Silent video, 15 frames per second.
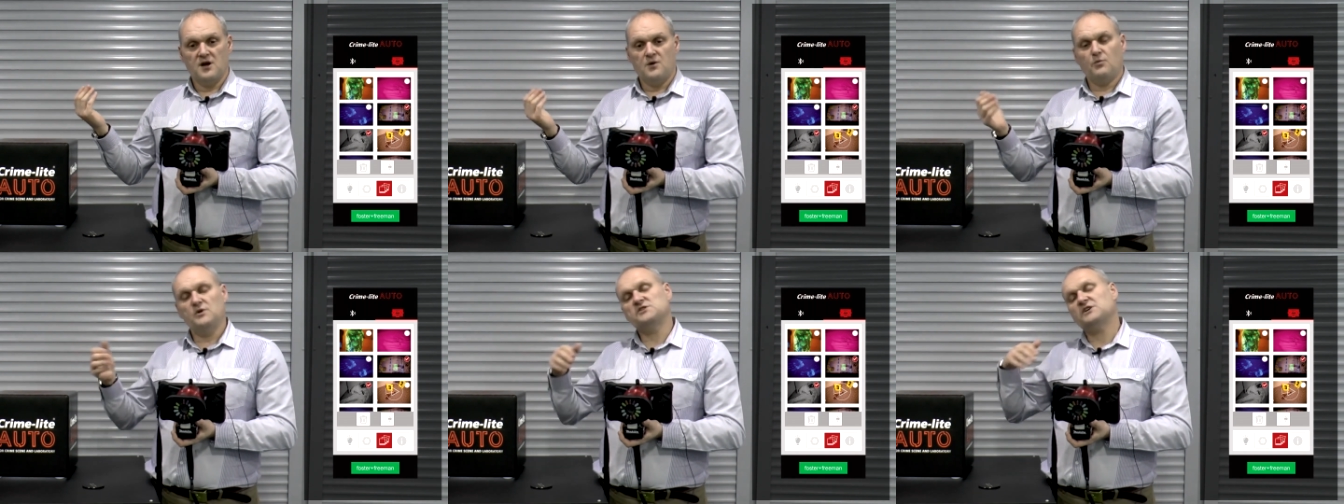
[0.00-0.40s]

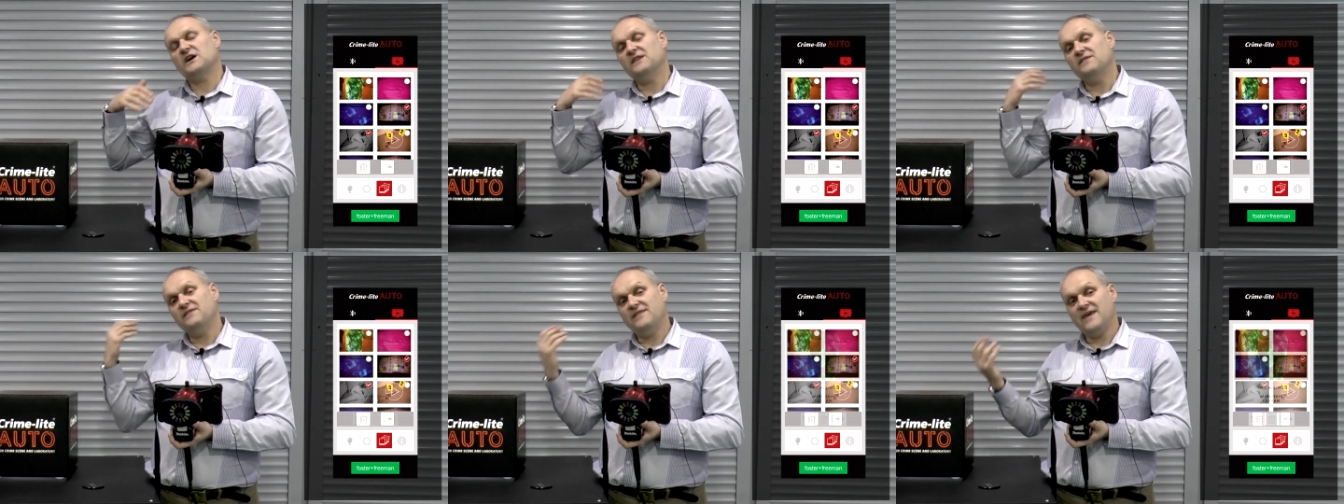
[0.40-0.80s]
which
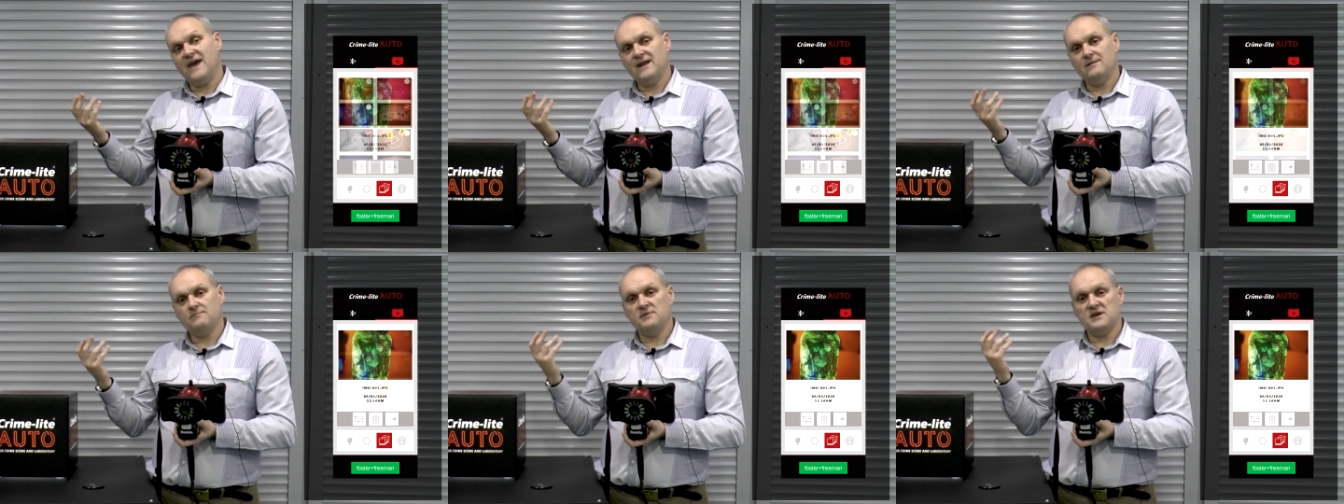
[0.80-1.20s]
can
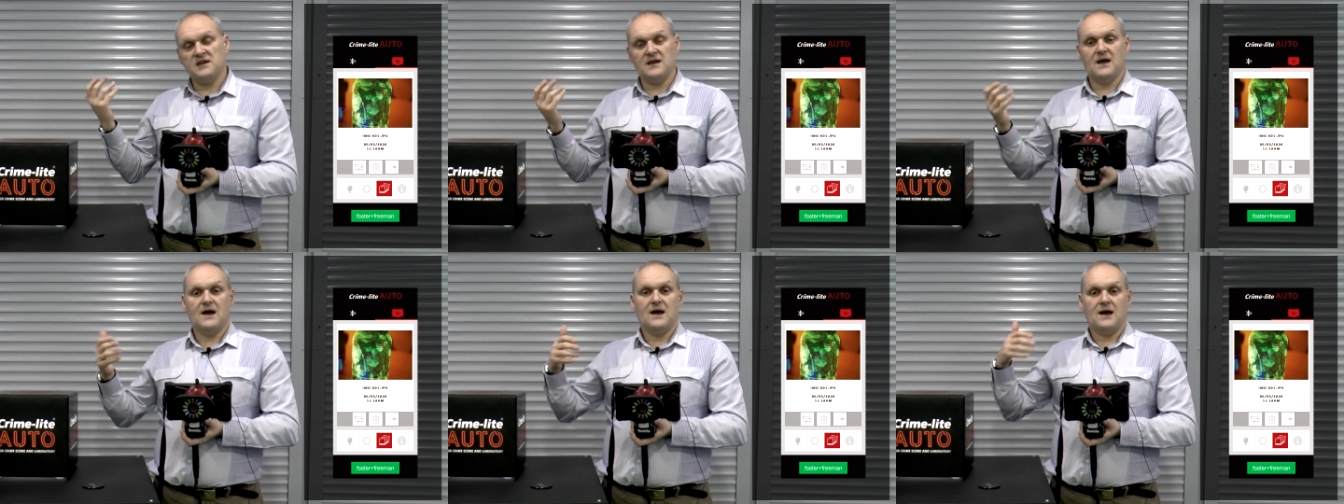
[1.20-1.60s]
then
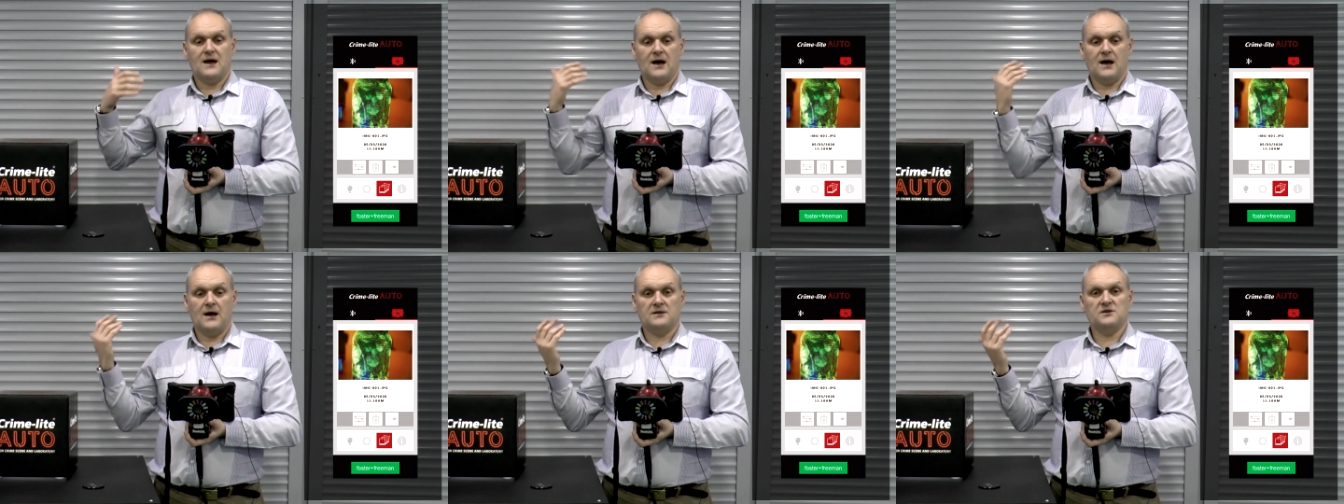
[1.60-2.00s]
be, uh,